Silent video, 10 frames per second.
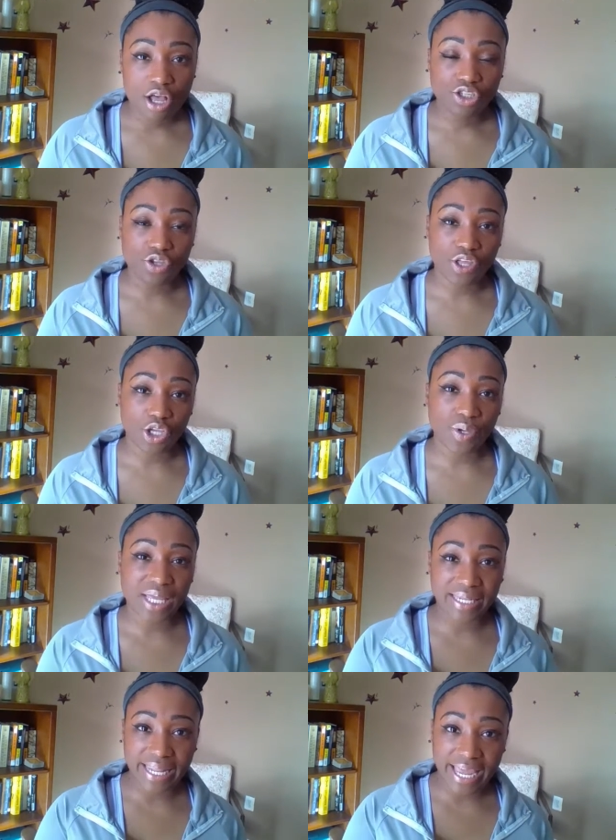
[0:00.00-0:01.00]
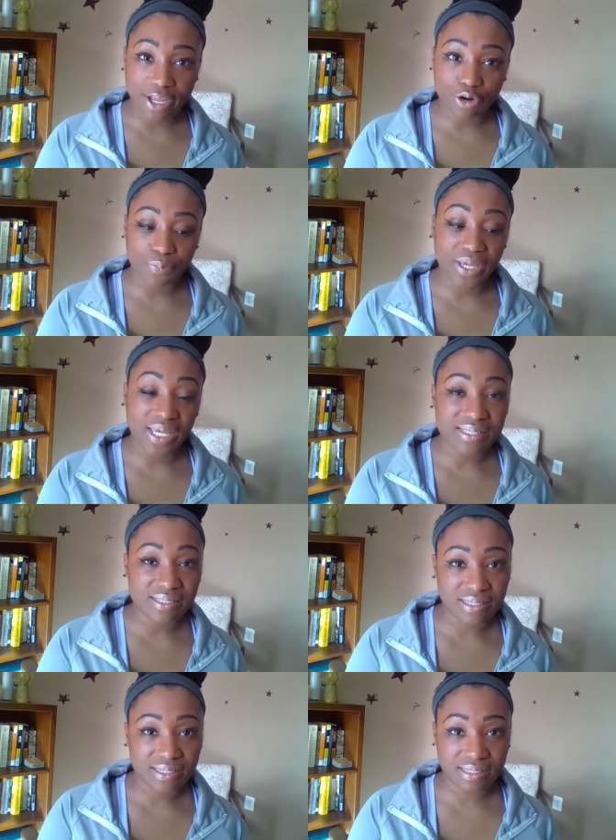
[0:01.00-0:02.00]
so that you can later begin
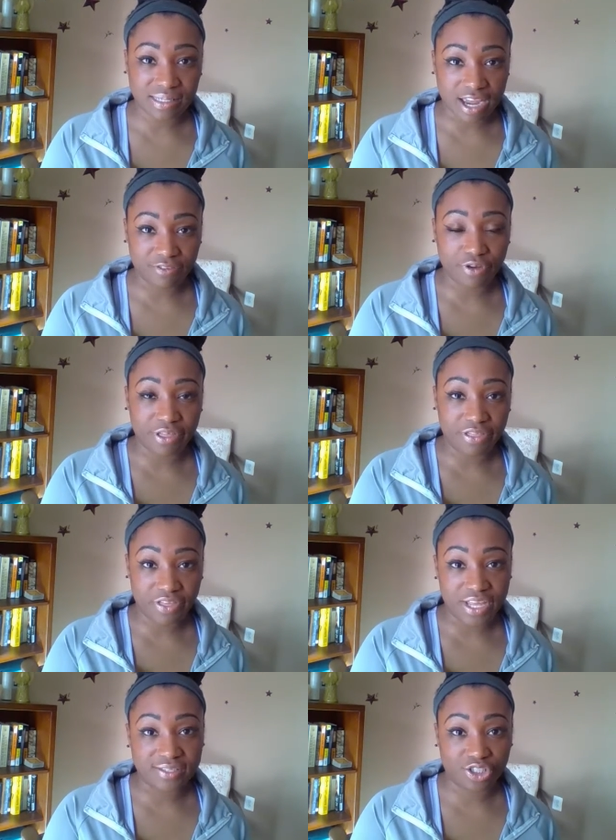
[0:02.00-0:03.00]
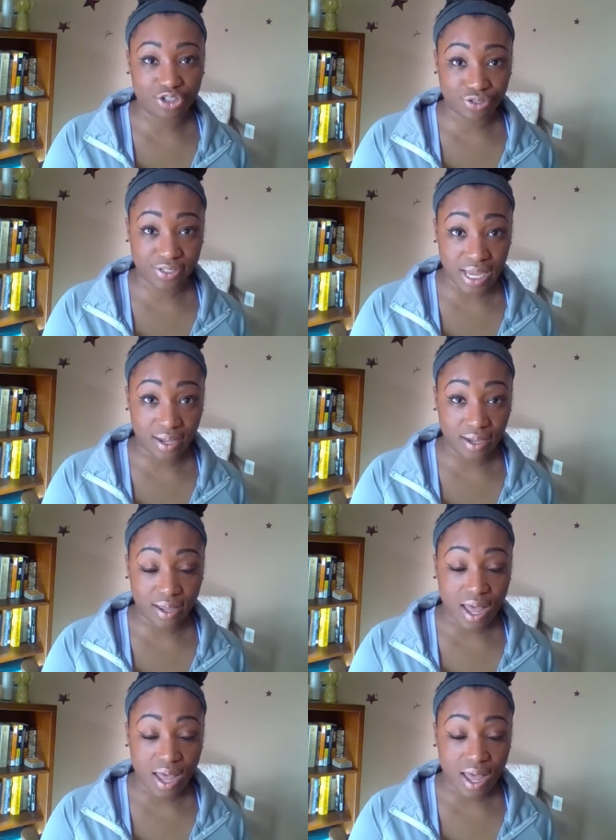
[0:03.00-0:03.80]
to decipher the things that you're seeing.